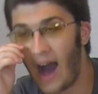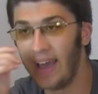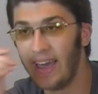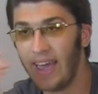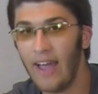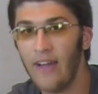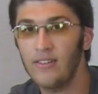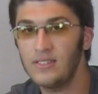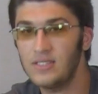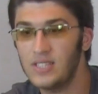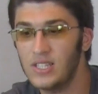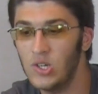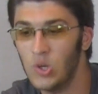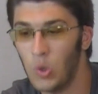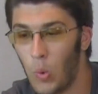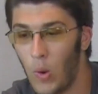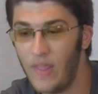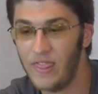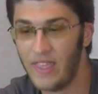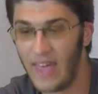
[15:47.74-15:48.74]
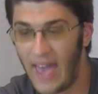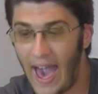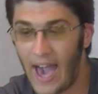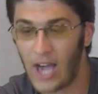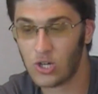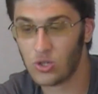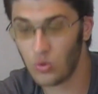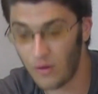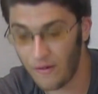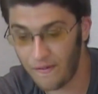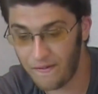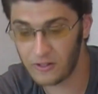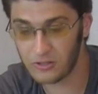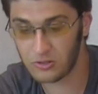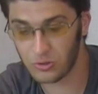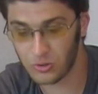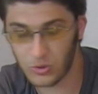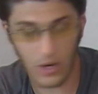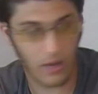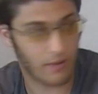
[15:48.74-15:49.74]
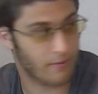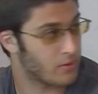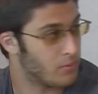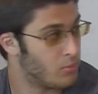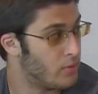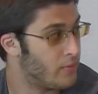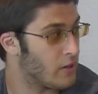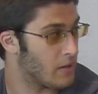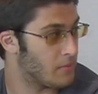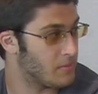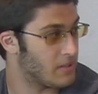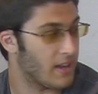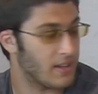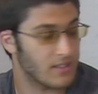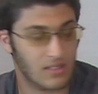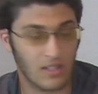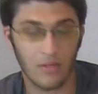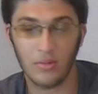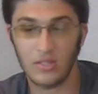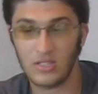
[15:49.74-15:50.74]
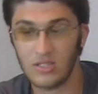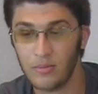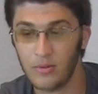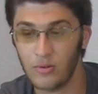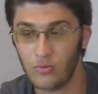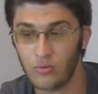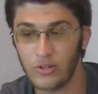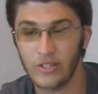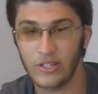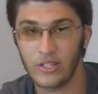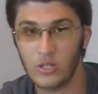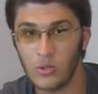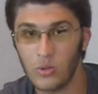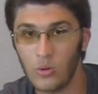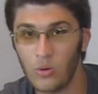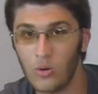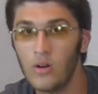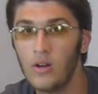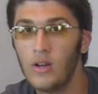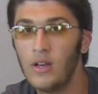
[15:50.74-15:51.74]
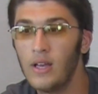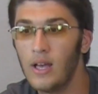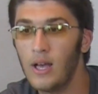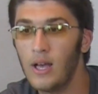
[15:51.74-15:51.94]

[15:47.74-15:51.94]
I guarantee you, when the actual official trailer for the movie comes out, it's gonna be something really cool.